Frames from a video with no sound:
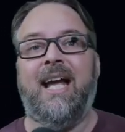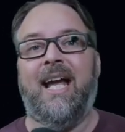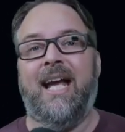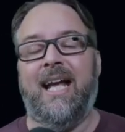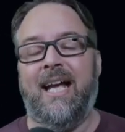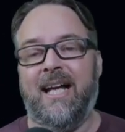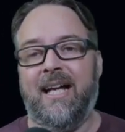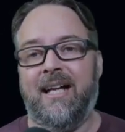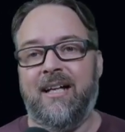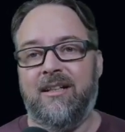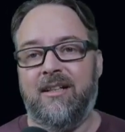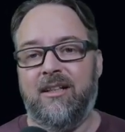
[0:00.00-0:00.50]

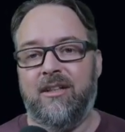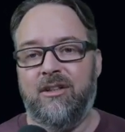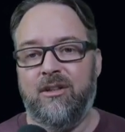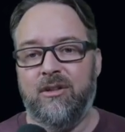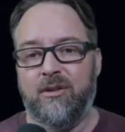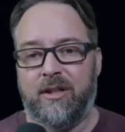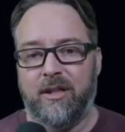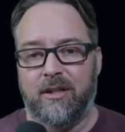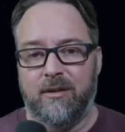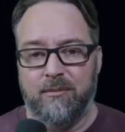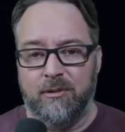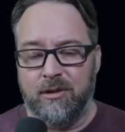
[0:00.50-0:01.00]
and
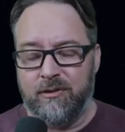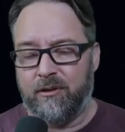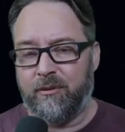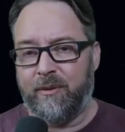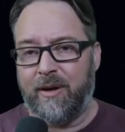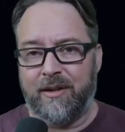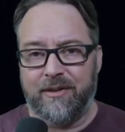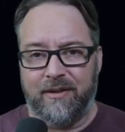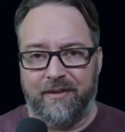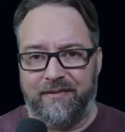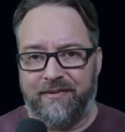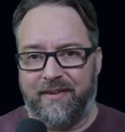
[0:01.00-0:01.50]
you can move
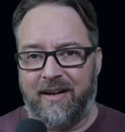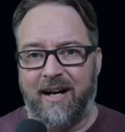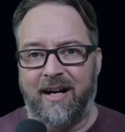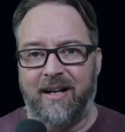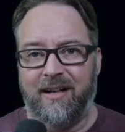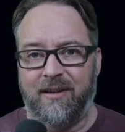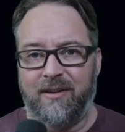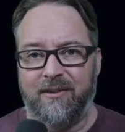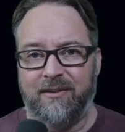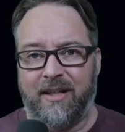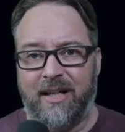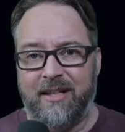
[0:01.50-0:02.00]
around the
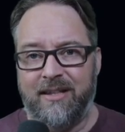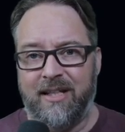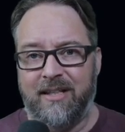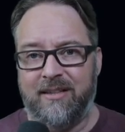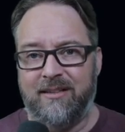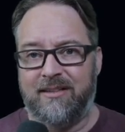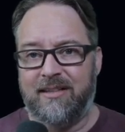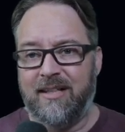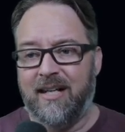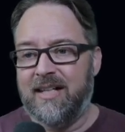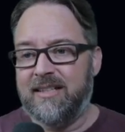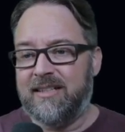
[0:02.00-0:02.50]
files and
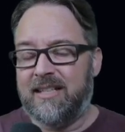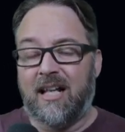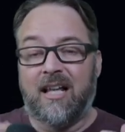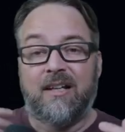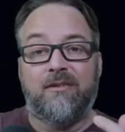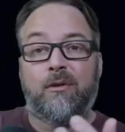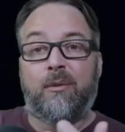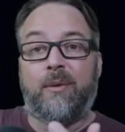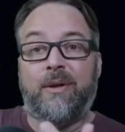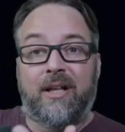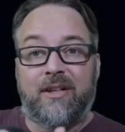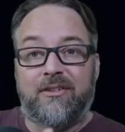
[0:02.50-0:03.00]
then tell
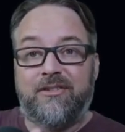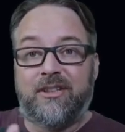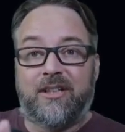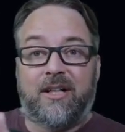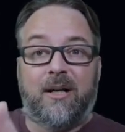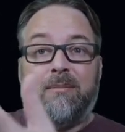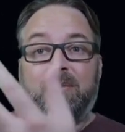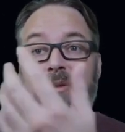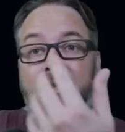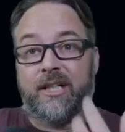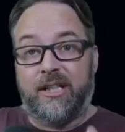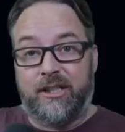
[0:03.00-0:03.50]
everyone else to
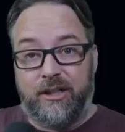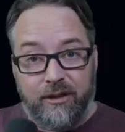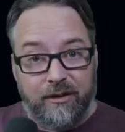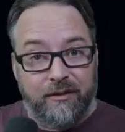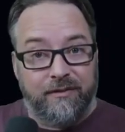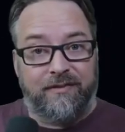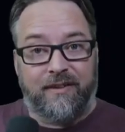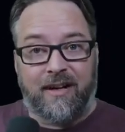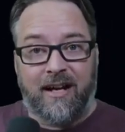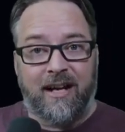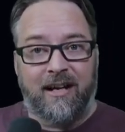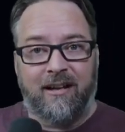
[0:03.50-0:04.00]
come look at your
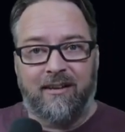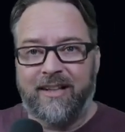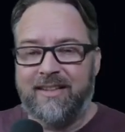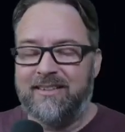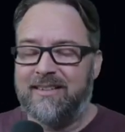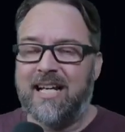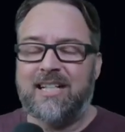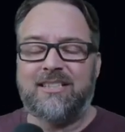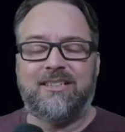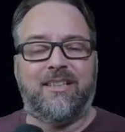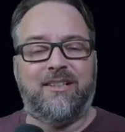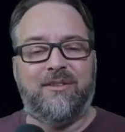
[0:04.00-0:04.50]
file.
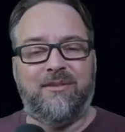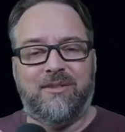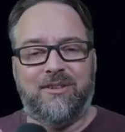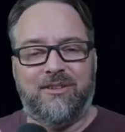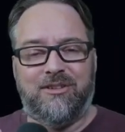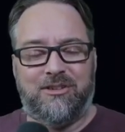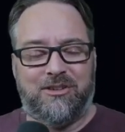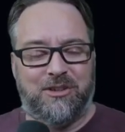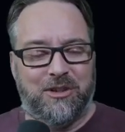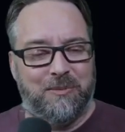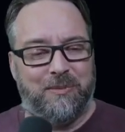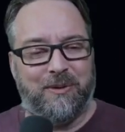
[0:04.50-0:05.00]
It's actually
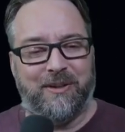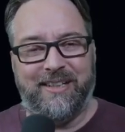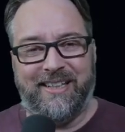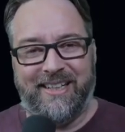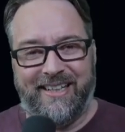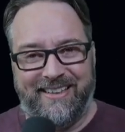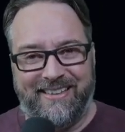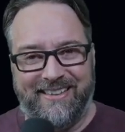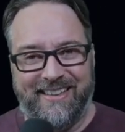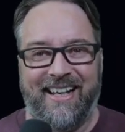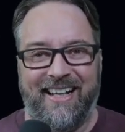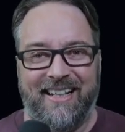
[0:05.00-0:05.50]
super neat.